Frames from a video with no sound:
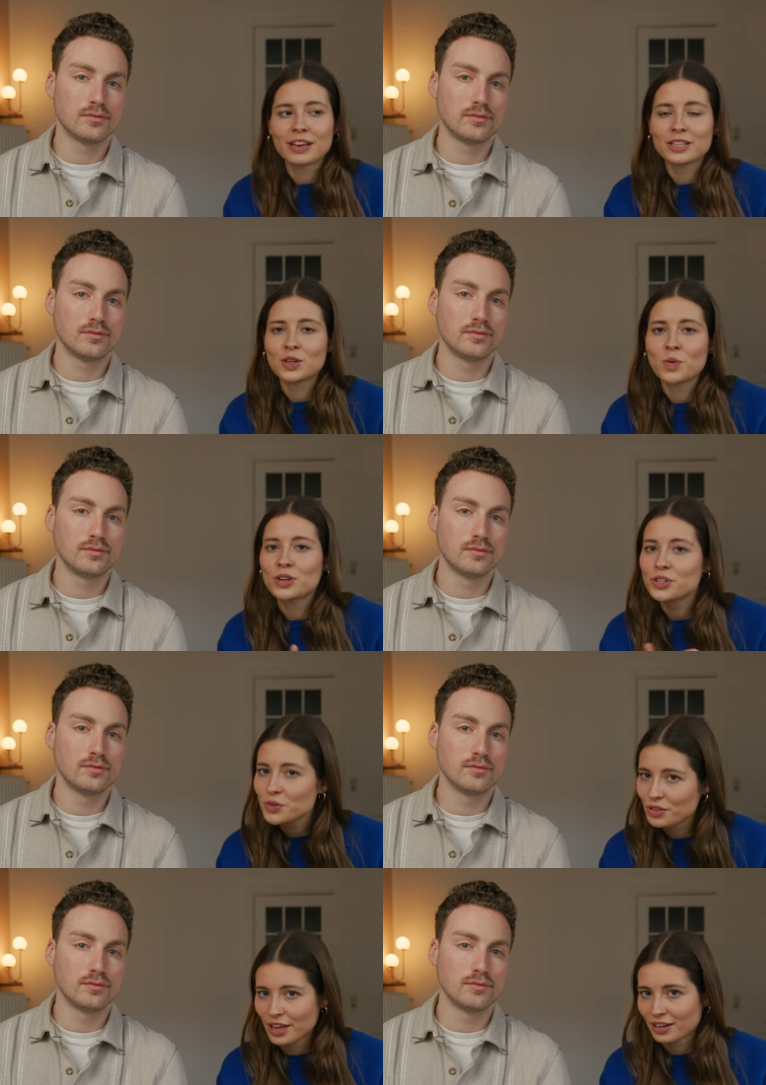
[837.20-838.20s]
Speaker 1: things you want to
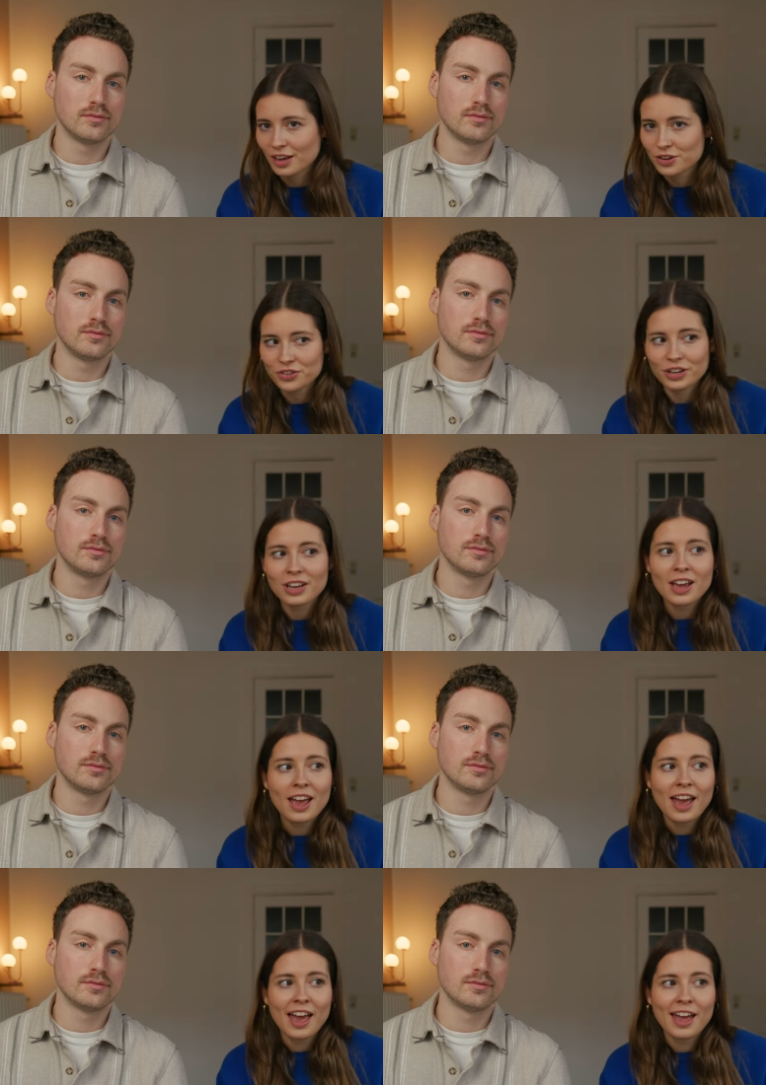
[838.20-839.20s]
do in that country.
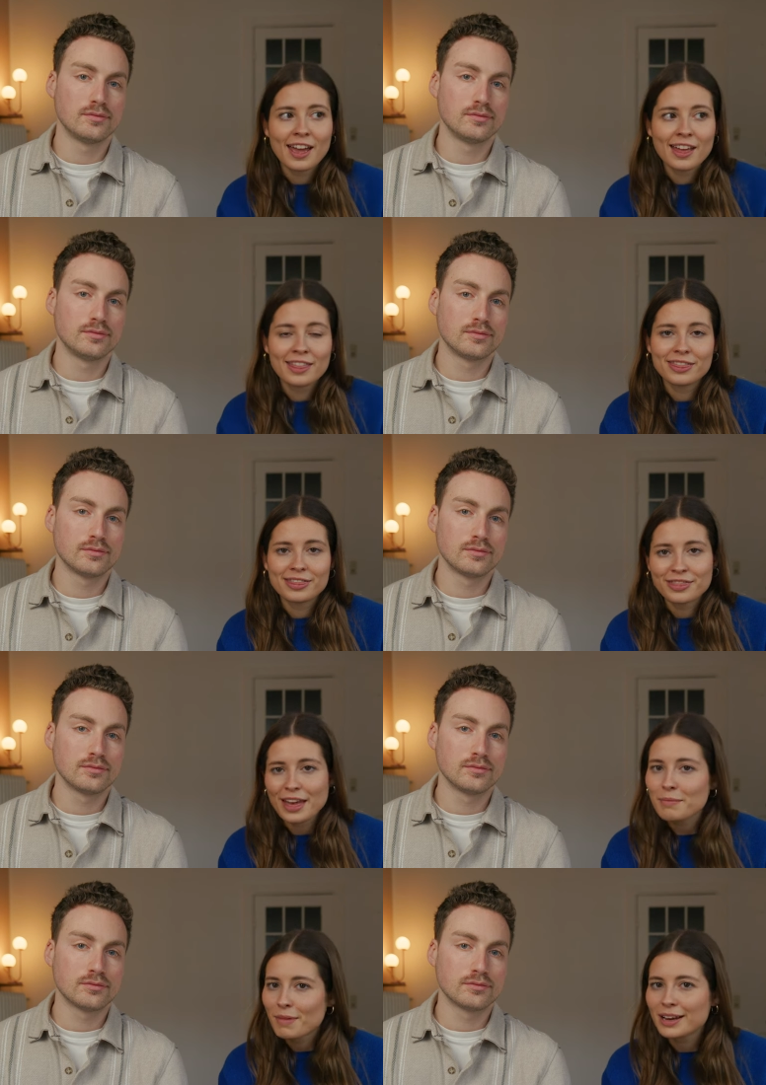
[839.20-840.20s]
And
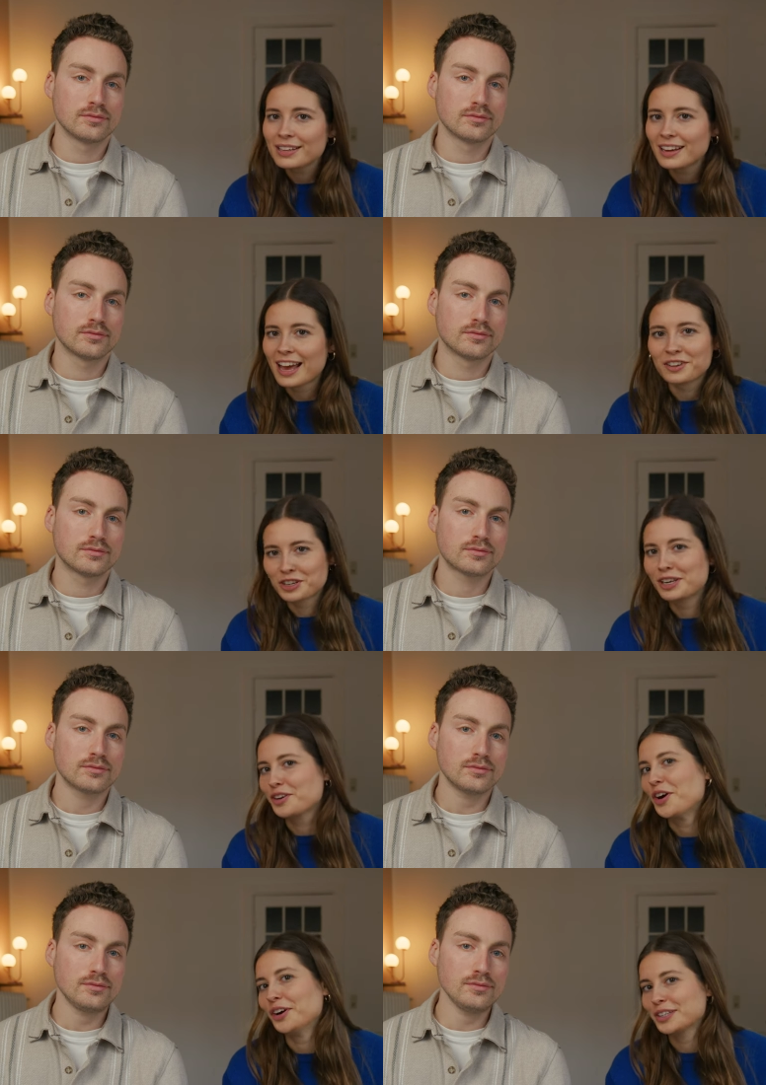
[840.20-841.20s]
that might actually
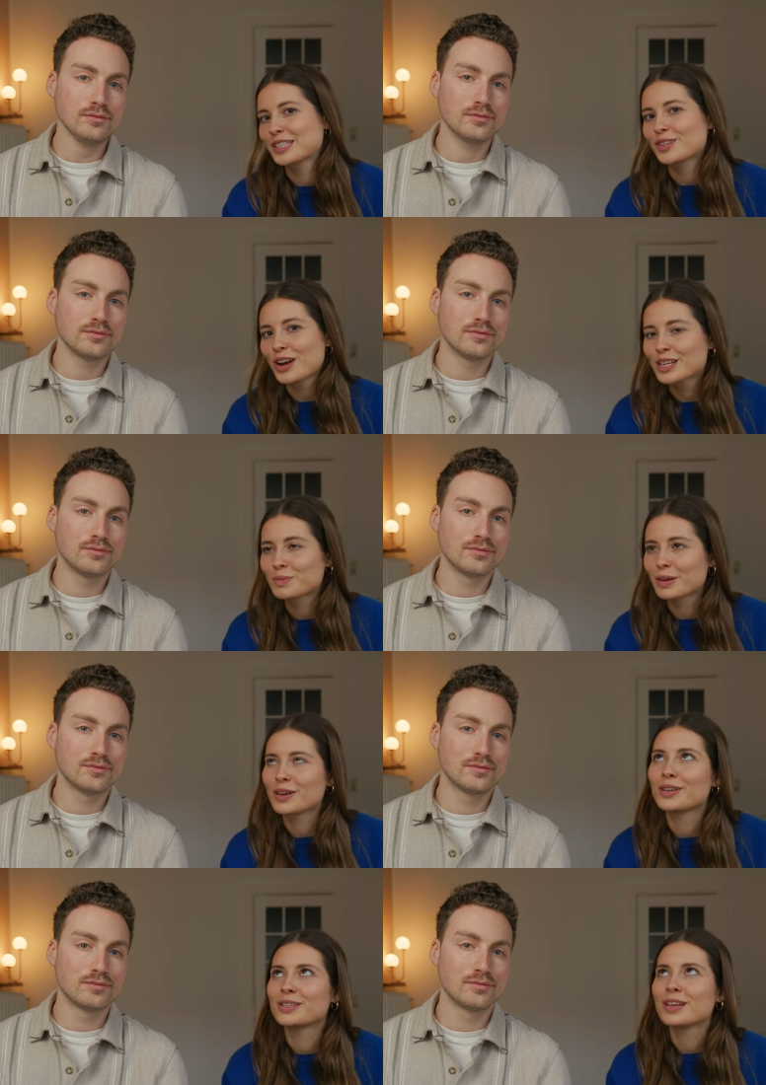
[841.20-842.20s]
cause stress,
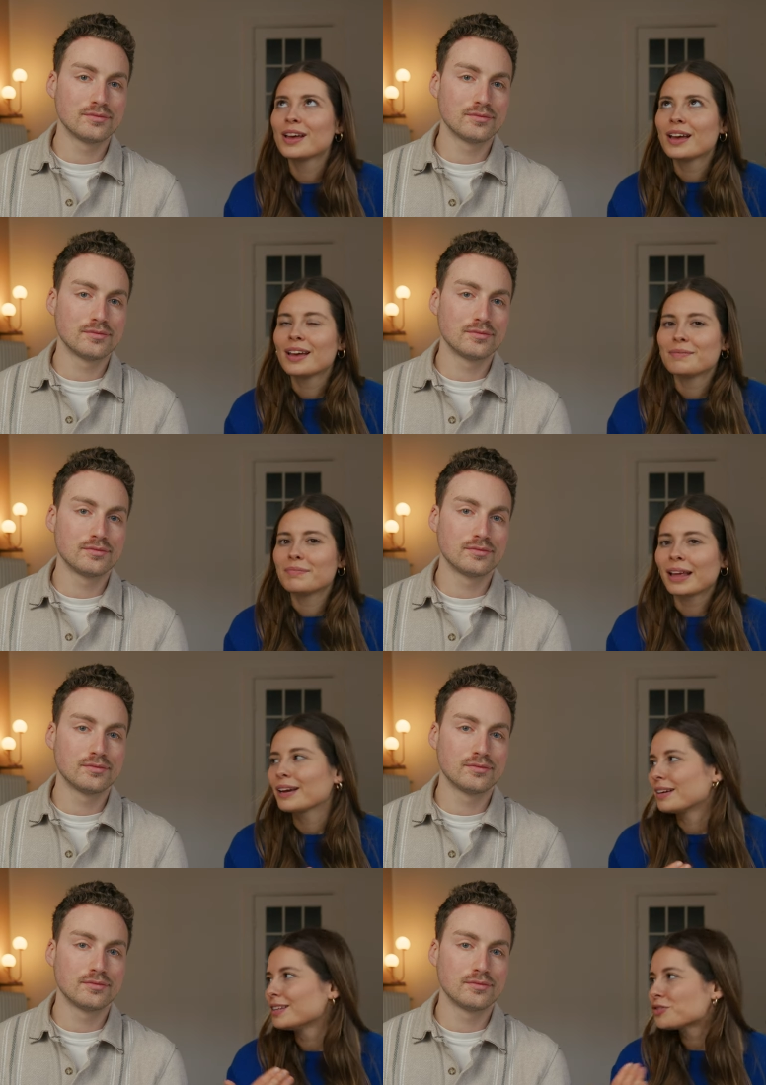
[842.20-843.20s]
because
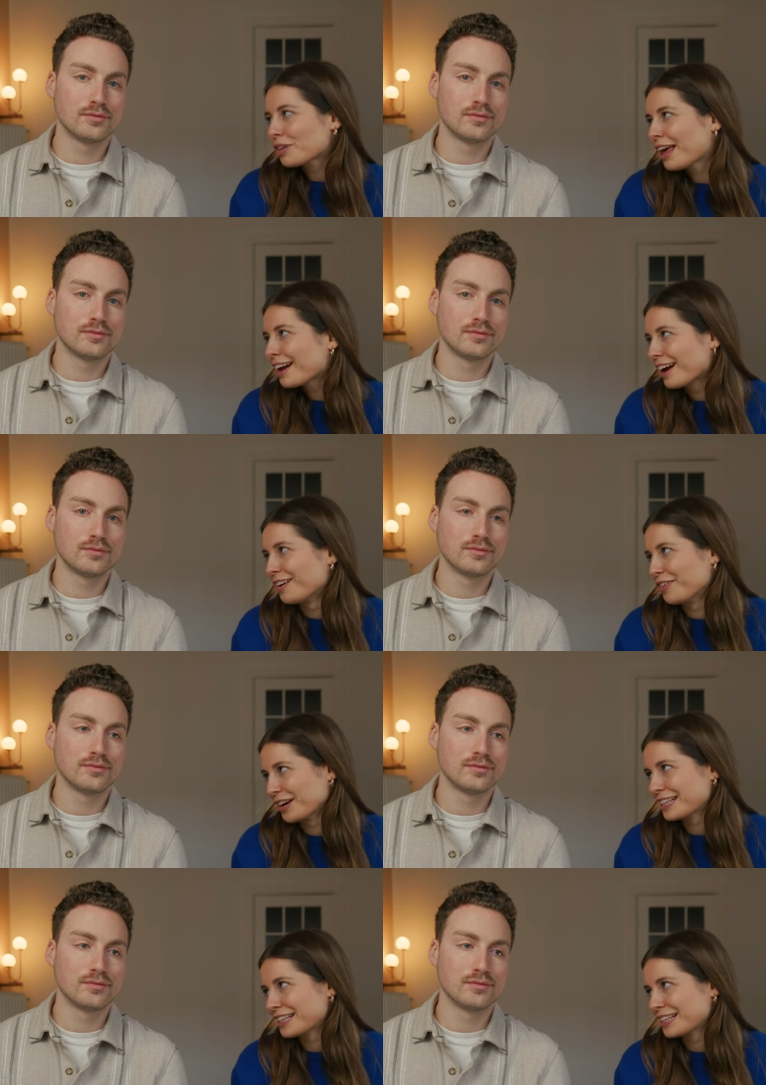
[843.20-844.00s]
like in Sri Lanka, for